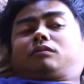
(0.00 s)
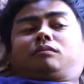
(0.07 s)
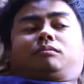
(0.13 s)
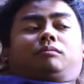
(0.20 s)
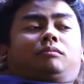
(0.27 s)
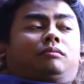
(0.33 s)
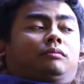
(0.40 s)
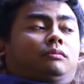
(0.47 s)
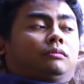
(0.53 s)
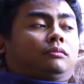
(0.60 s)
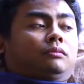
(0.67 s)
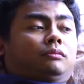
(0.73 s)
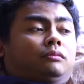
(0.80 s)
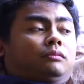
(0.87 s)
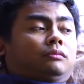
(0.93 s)

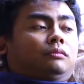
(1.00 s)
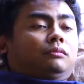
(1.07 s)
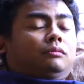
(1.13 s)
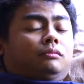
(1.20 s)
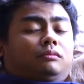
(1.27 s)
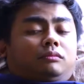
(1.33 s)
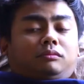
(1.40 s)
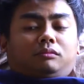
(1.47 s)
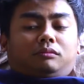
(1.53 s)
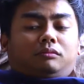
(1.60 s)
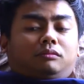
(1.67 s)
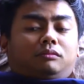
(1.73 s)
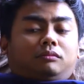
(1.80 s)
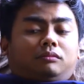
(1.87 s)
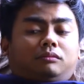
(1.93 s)

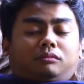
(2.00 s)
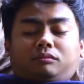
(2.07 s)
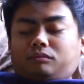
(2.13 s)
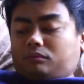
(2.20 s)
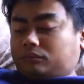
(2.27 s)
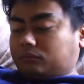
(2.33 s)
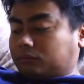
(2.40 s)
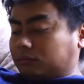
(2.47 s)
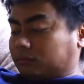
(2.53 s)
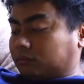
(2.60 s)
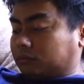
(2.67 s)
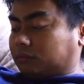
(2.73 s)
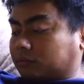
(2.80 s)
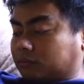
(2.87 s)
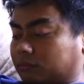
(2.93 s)

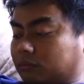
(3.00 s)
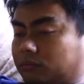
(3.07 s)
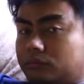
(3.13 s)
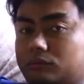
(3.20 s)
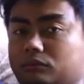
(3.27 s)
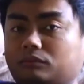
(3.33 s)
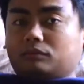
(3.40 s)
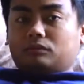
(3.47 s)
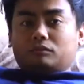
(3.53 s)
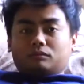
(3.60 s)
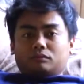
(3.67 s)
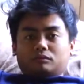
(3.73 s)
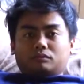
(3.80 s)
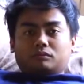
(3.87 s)
[no speech]